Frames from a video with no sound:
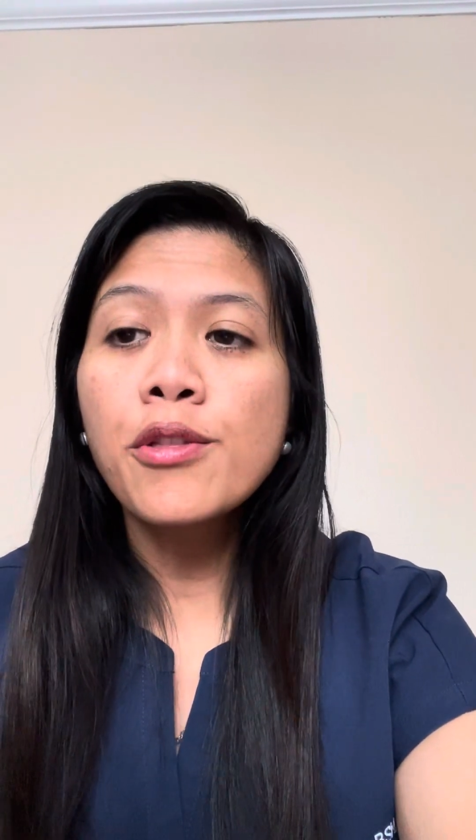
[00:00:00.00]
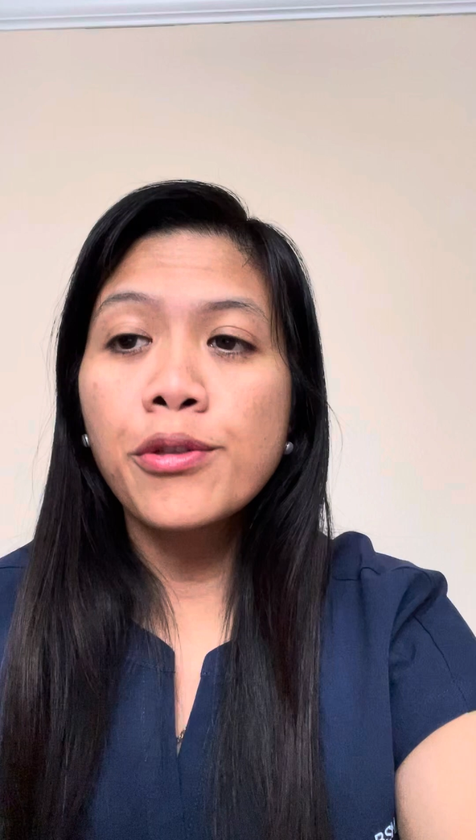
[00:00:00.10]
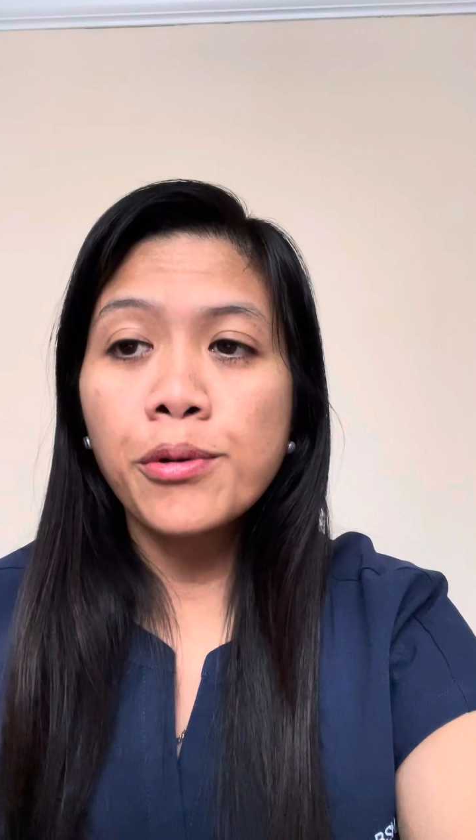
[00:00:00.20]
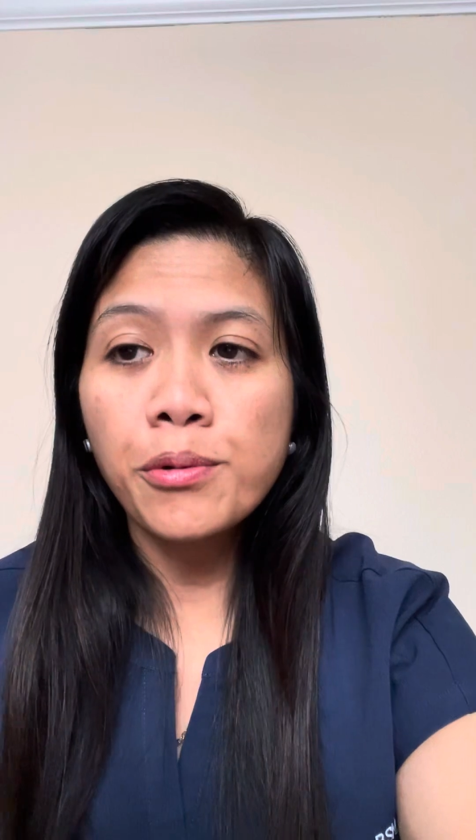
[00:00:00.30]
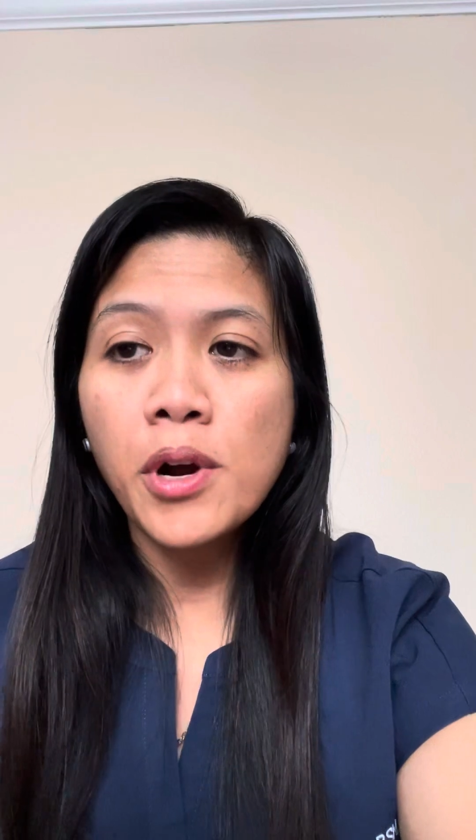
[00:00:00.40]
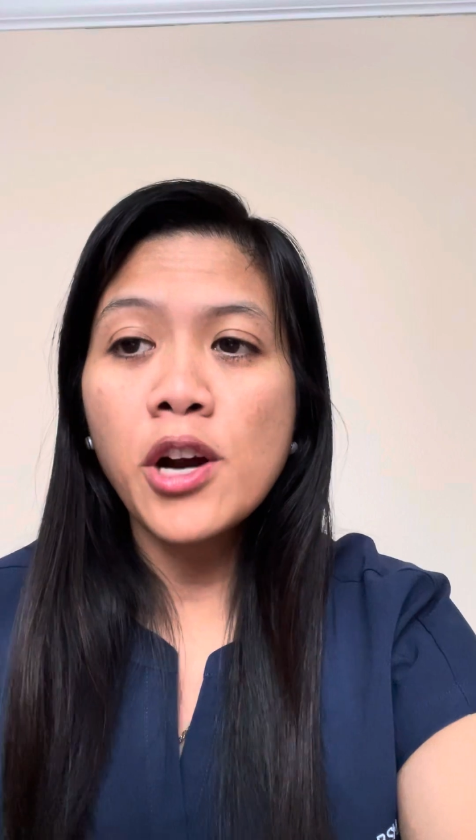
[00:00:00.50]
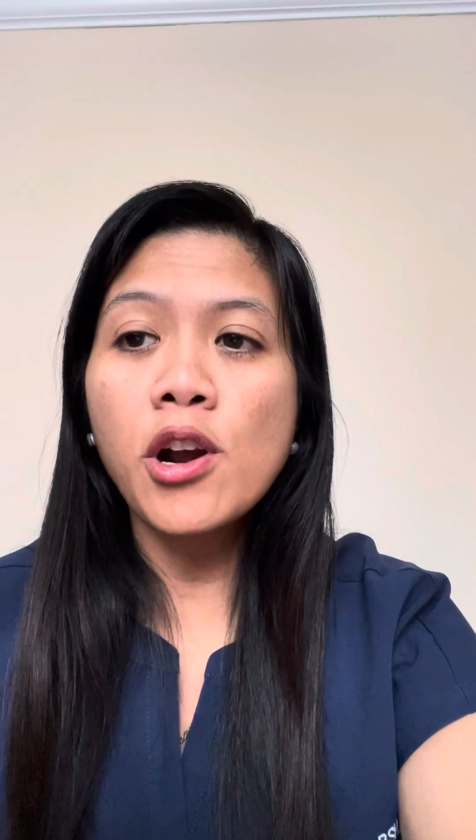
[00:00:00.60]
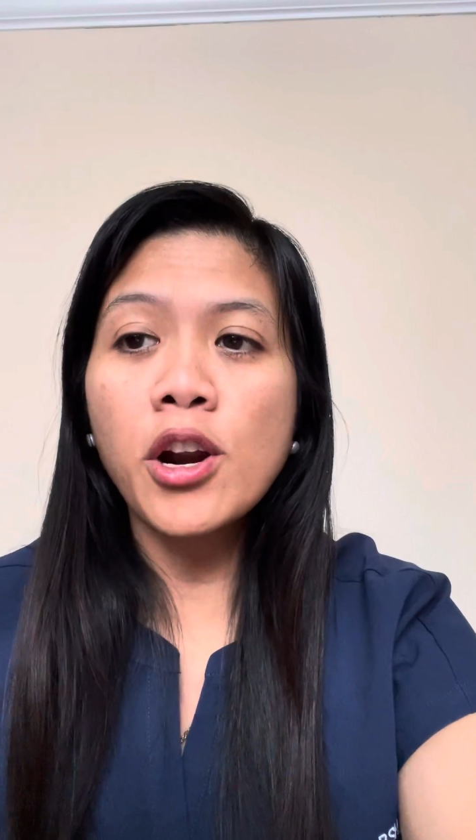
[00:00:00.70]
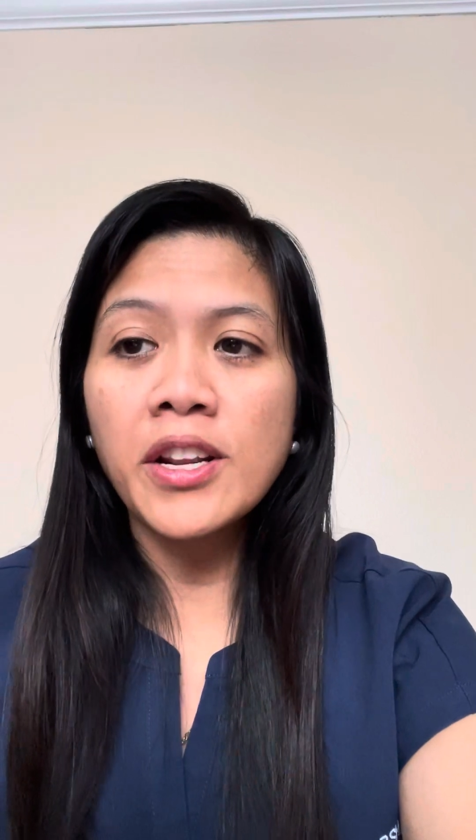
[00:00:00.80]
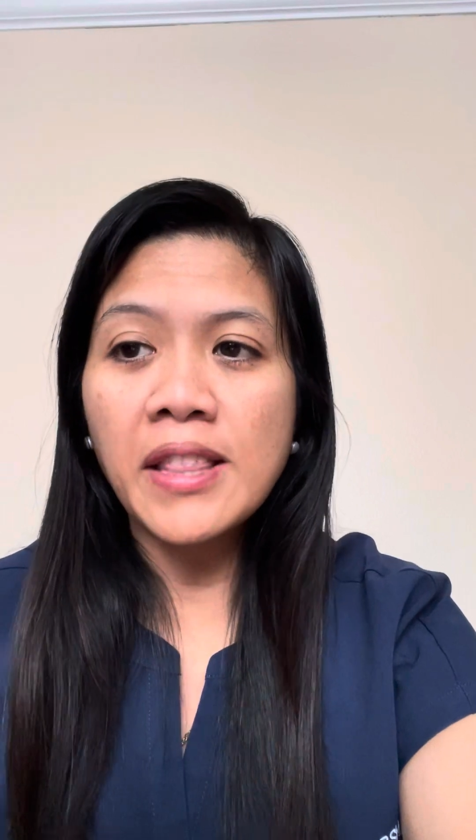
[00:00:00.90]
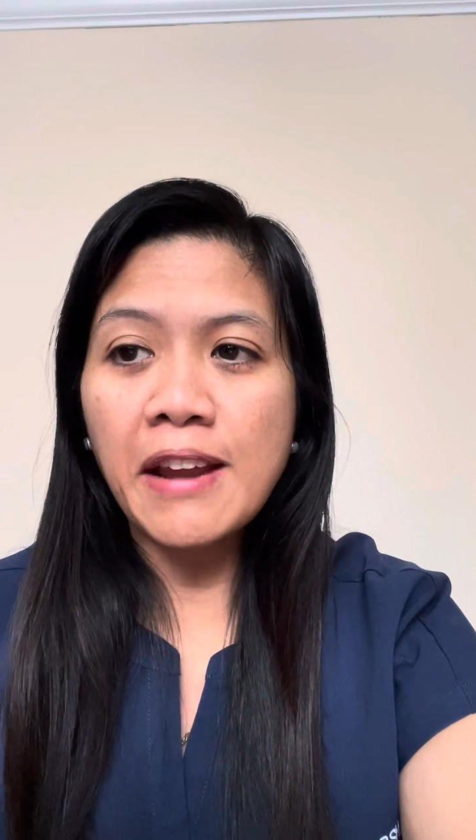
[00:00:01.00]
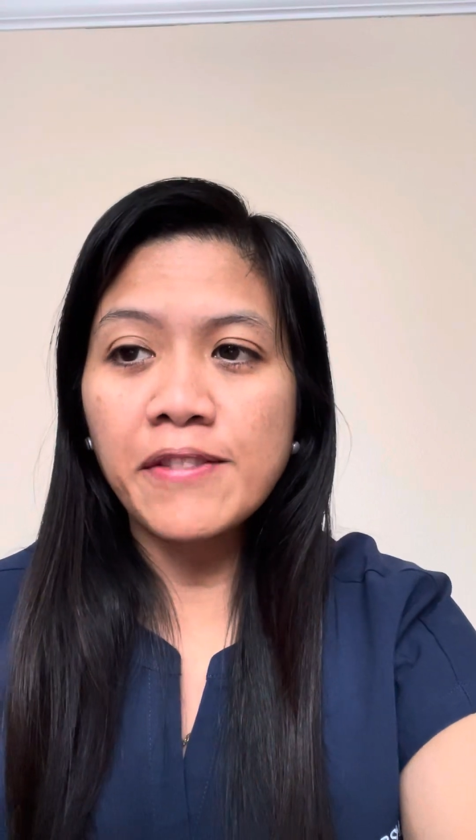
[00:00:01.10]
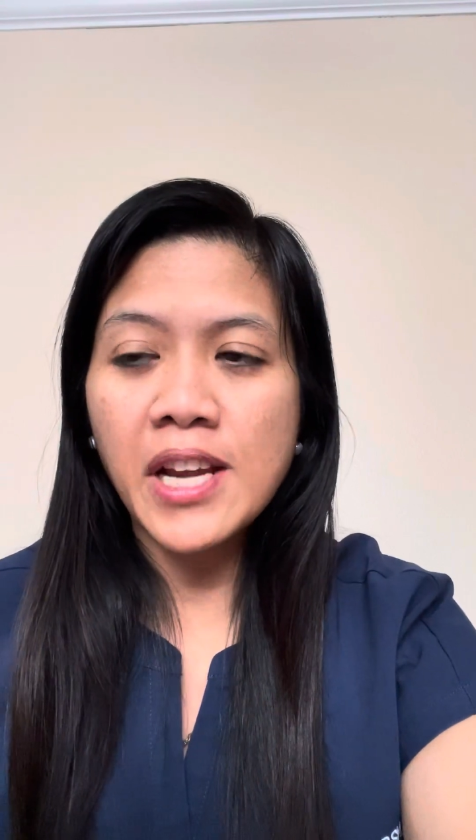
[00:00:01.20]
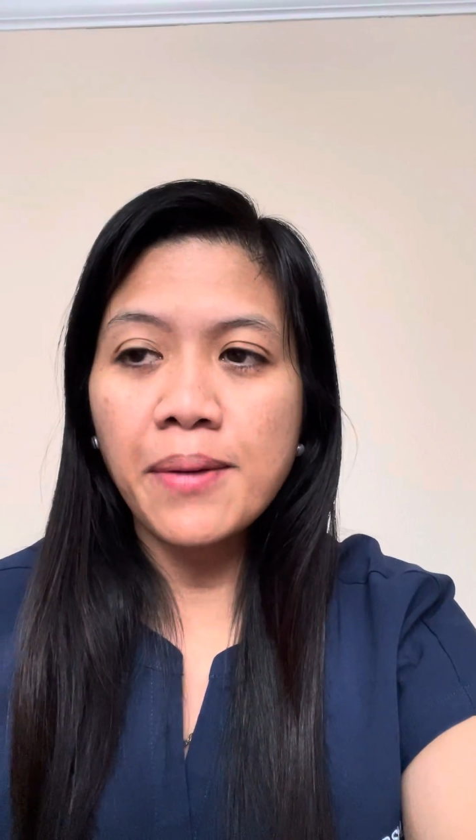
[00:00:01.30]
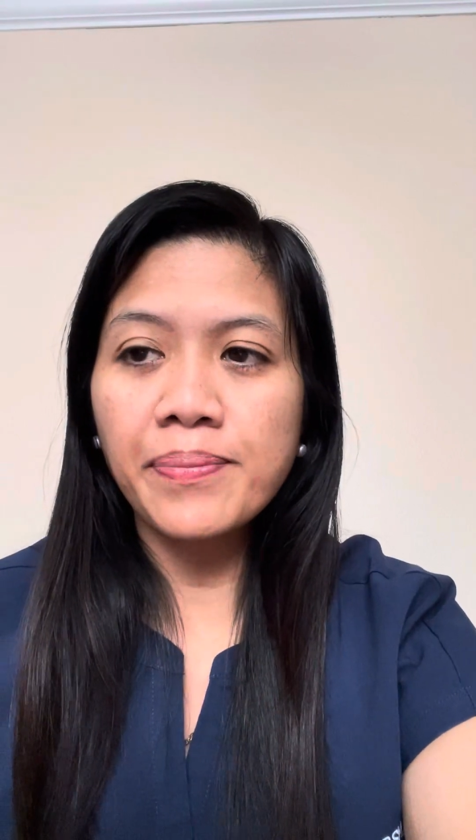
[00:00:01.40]
throughout our
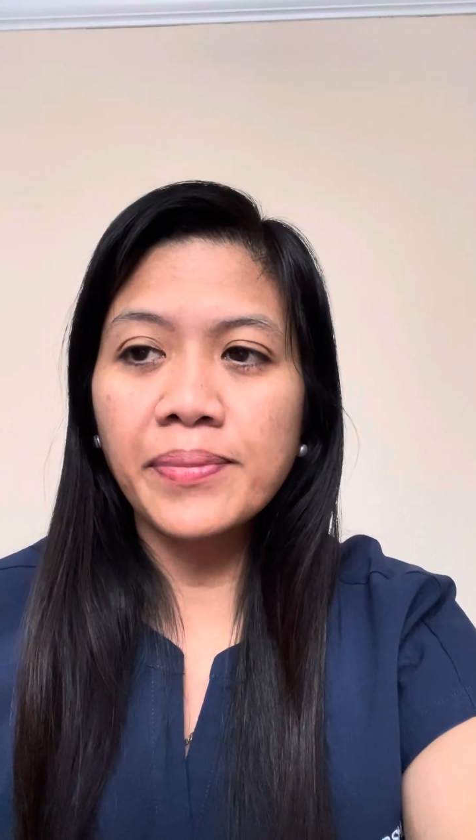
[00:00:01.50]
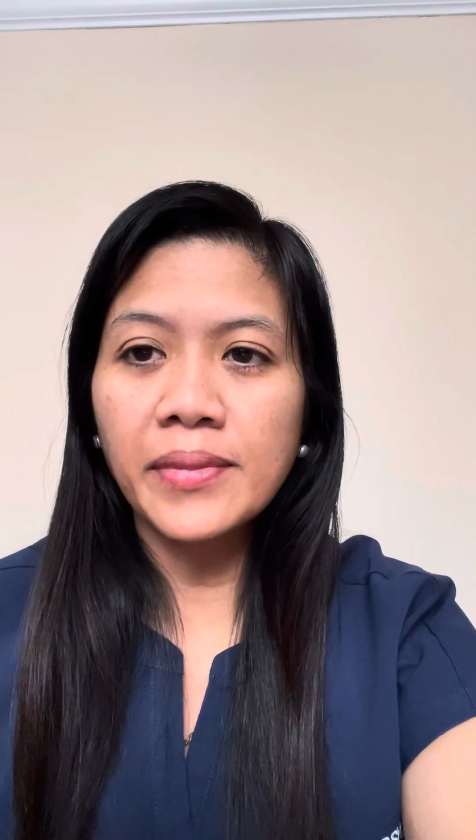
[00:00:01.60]
lifetime.